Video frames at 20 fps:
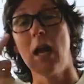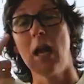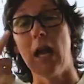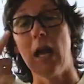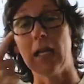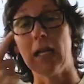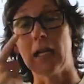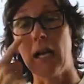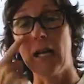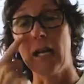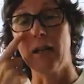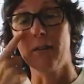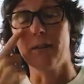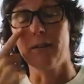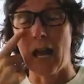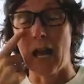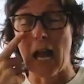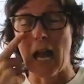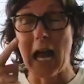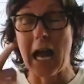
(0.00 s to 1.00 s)
And I have
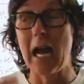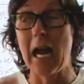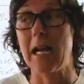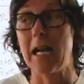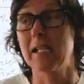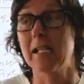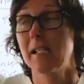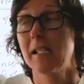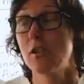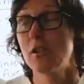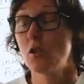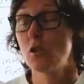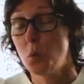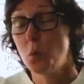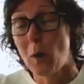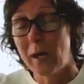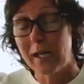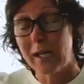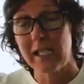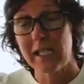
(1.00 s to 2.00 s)
had since
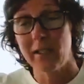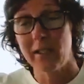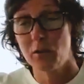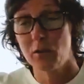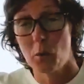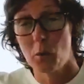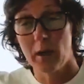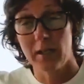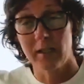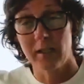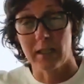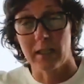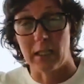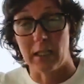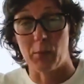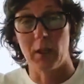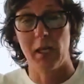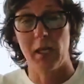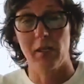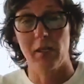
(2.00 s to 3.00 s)
2020,
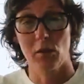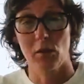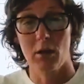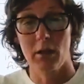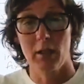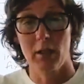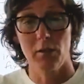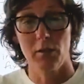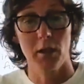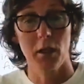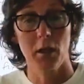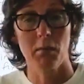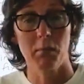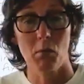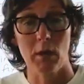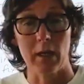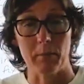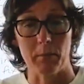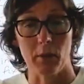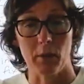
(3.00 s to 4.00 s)
when I started using
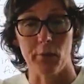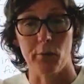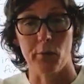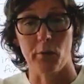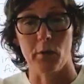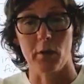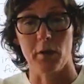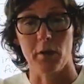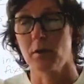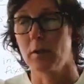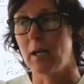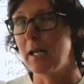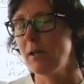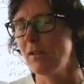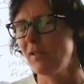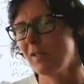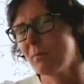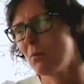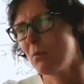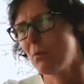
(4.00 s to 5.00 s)
Appointment Core. So I
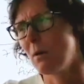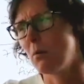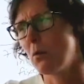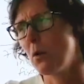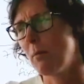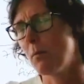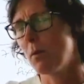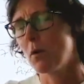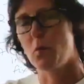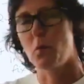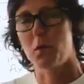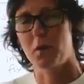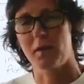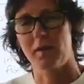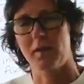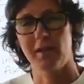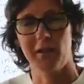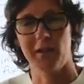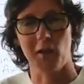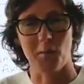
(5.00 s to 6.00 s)
use Appointment Core to
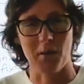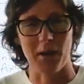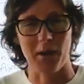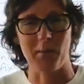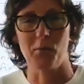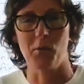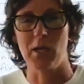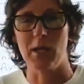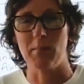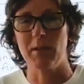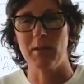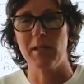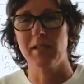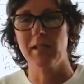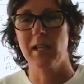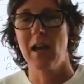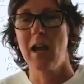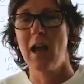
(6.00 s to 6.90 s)
set all my appointments.